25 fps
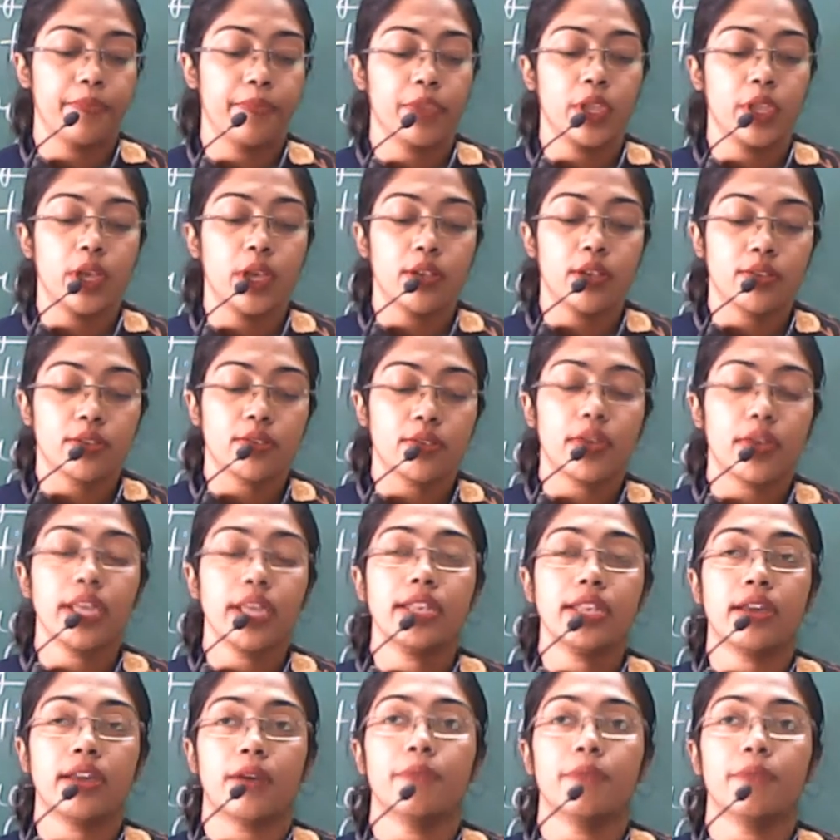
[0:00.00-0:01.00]
So write
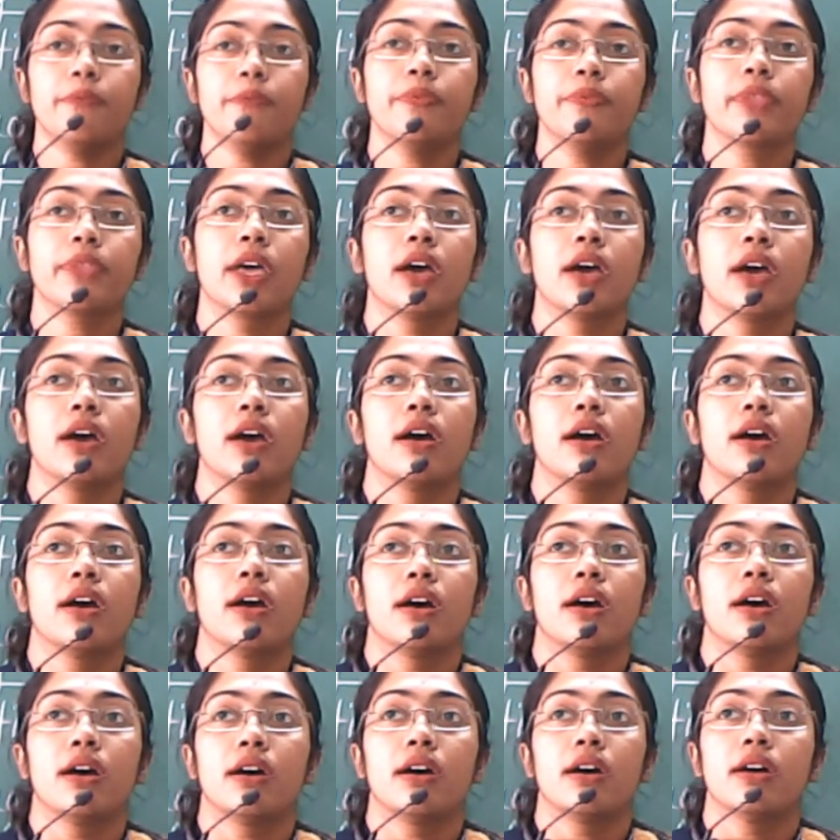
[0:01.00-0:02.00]
down,
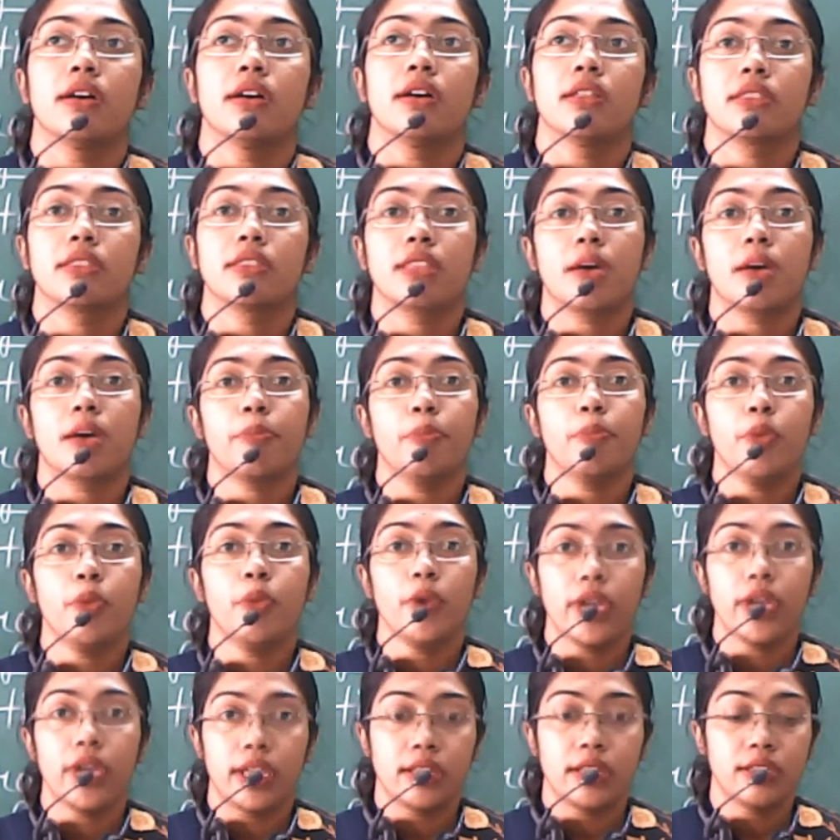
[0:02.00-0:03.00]
the
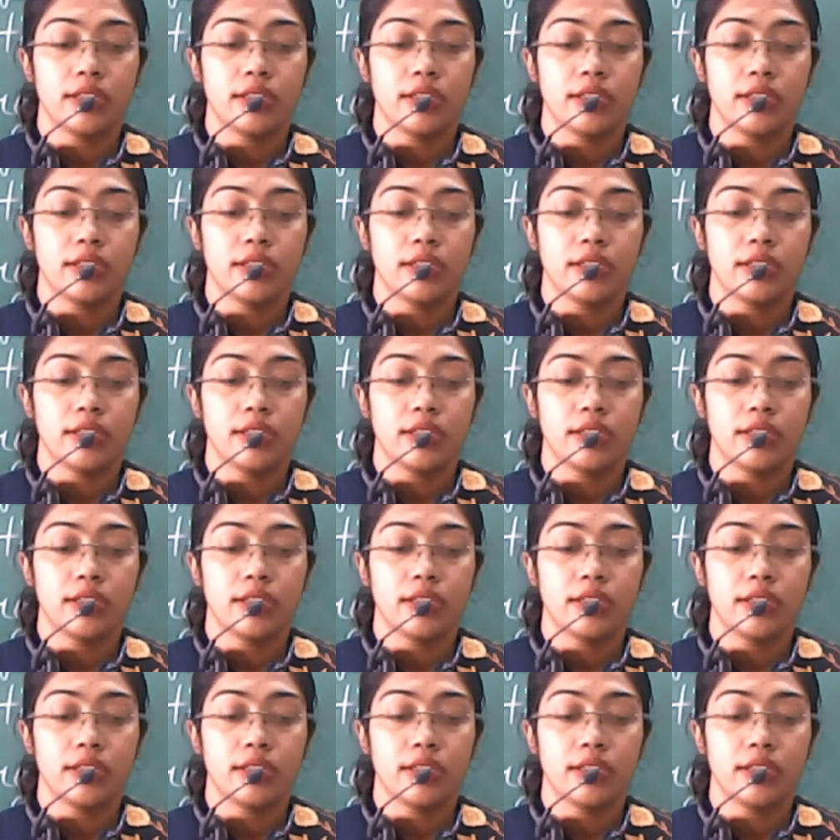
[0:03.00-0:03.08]
poet